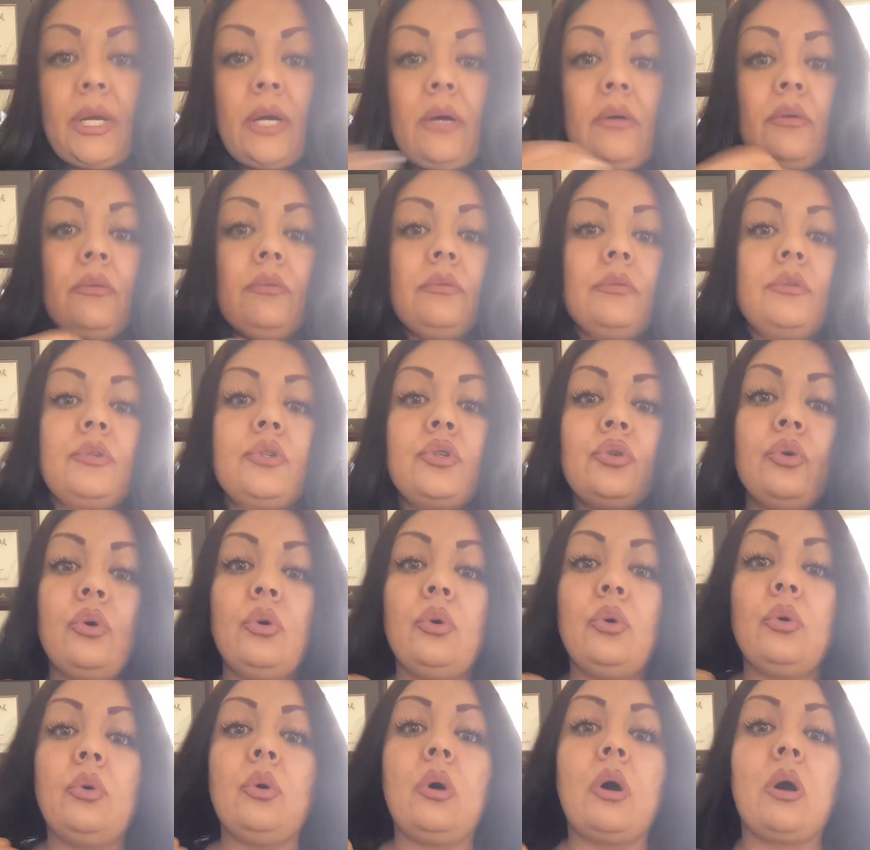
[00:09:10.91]
Homegirl
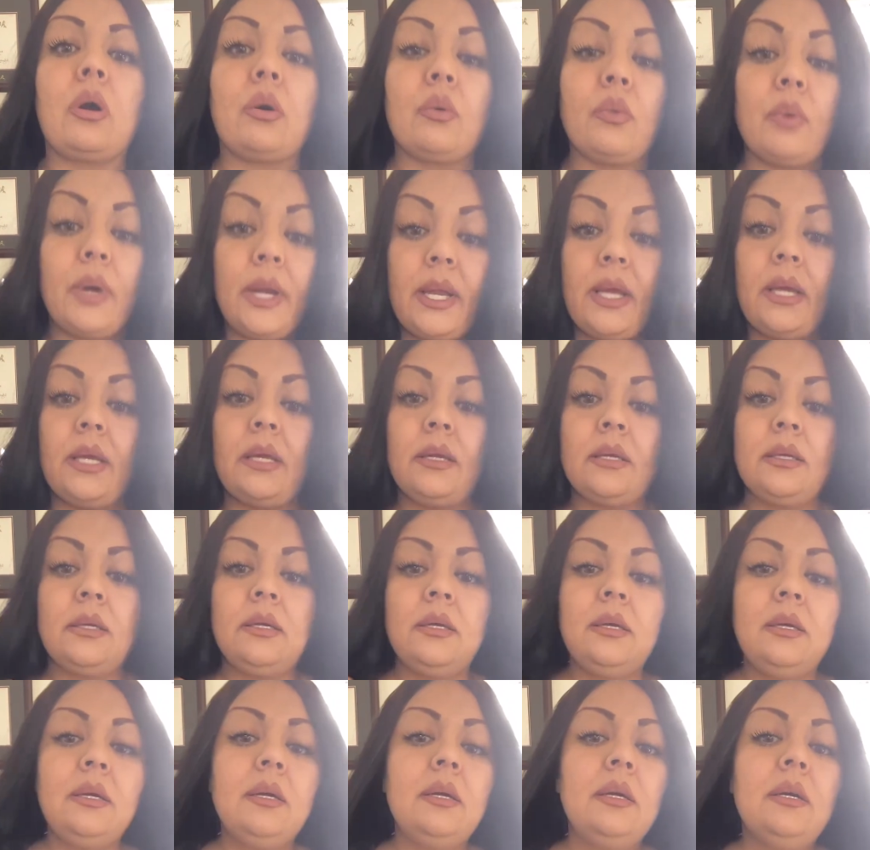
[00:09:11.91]
Journal directly
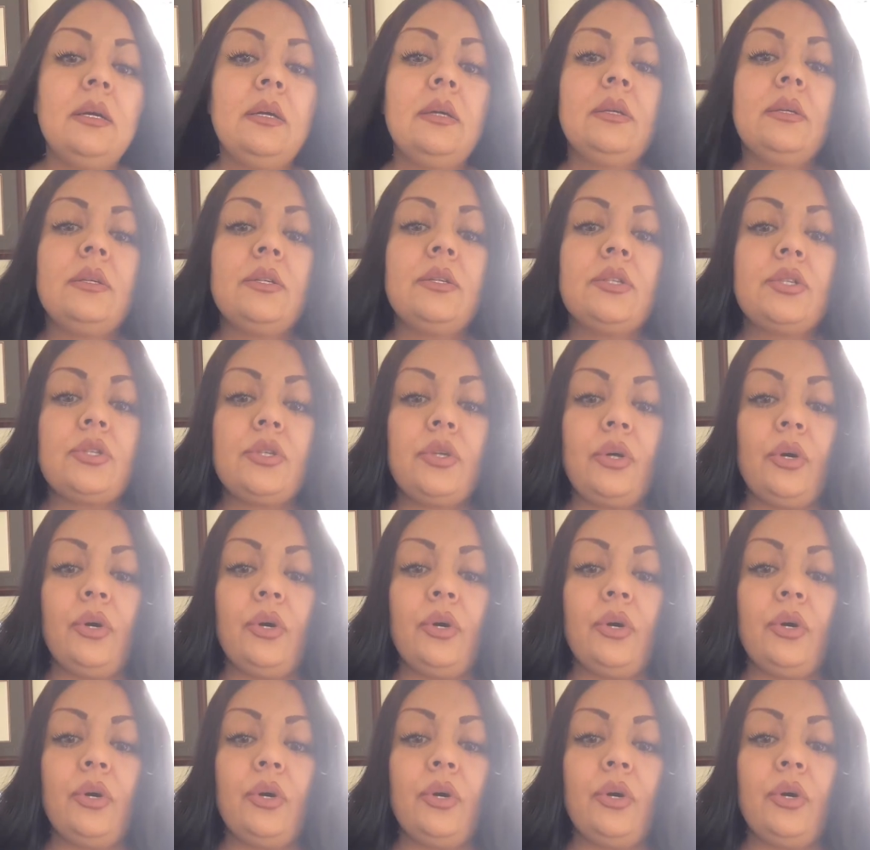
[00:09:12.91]
with me,